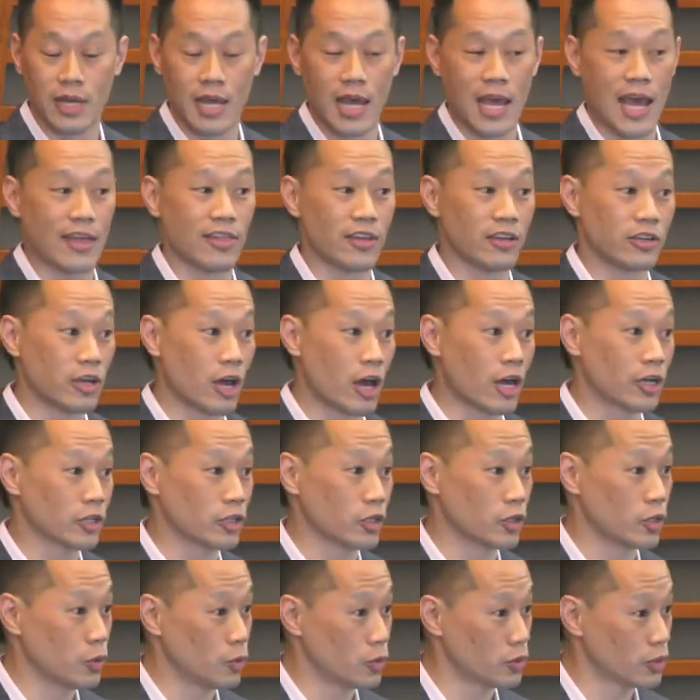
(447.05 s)
and the doctor
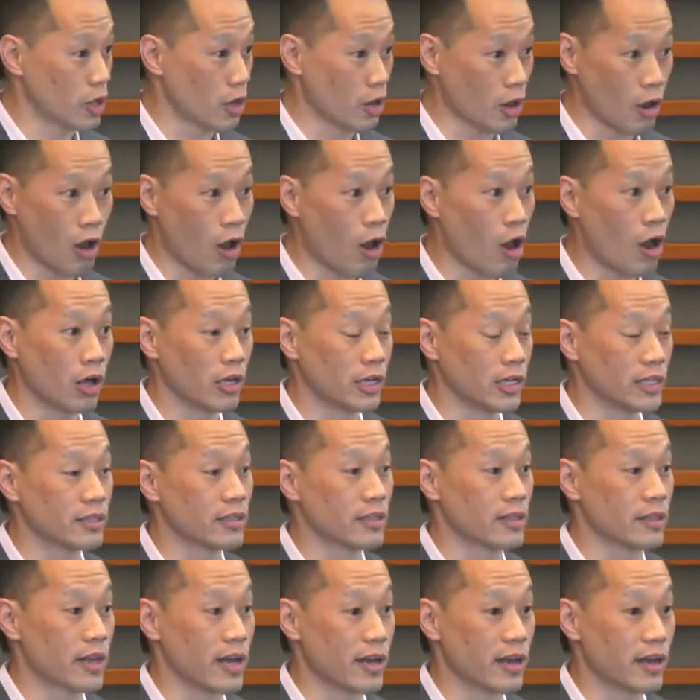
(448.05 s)
who was on call
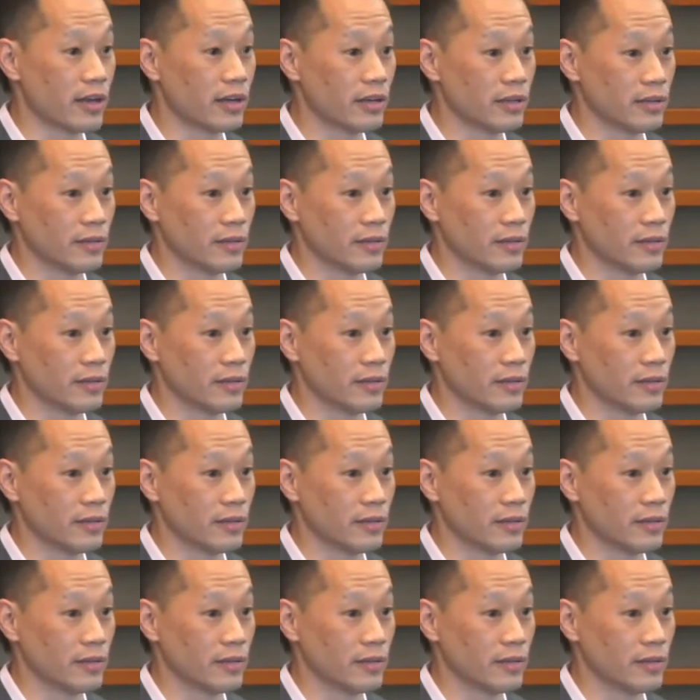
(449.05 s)
isn't there.